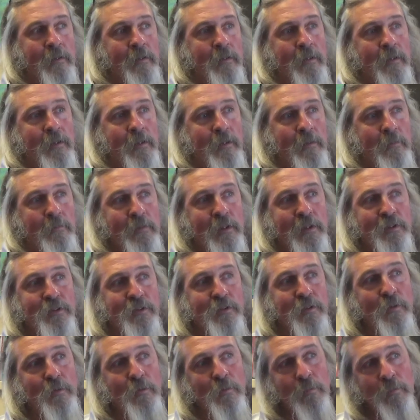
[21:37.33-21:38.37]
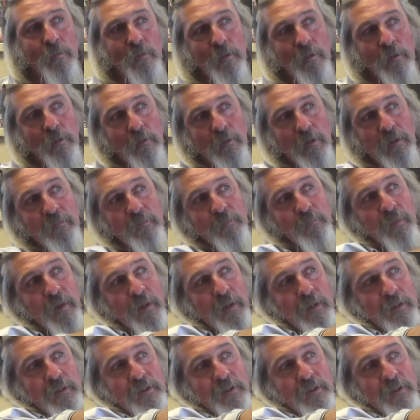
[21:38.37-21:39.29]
Uh, let's go, or even better,